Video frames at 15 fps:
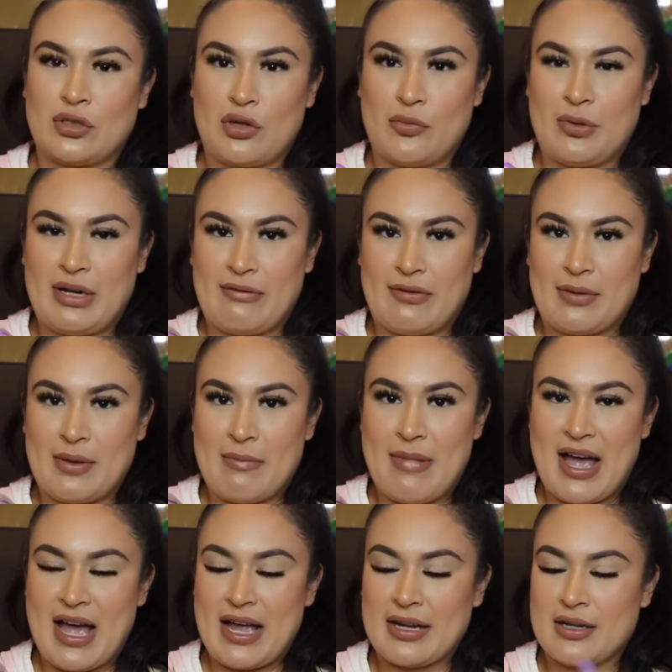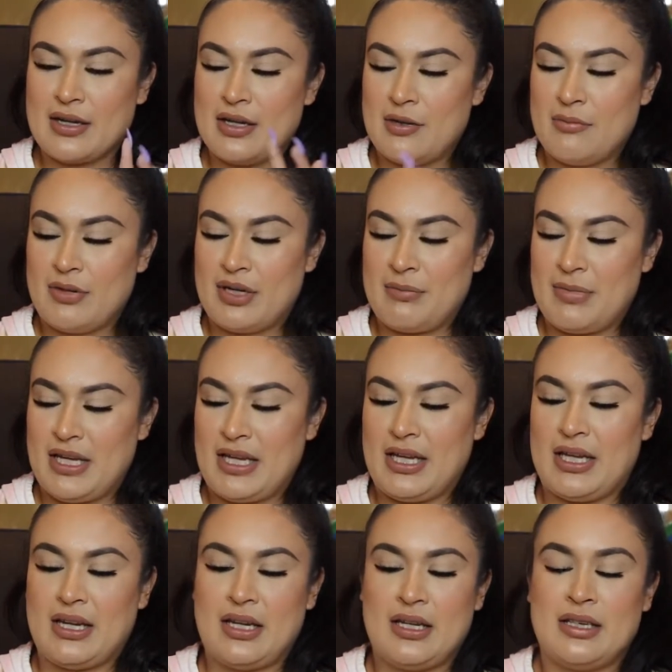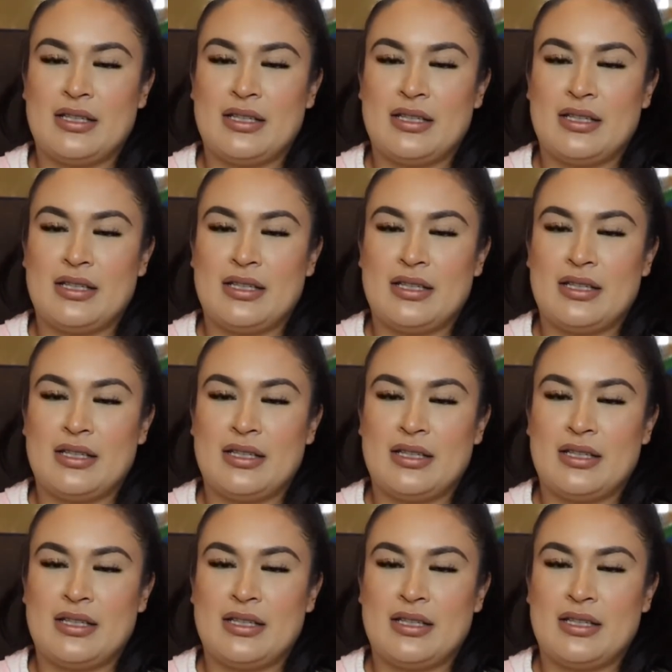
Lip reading: open it from the back, put them in.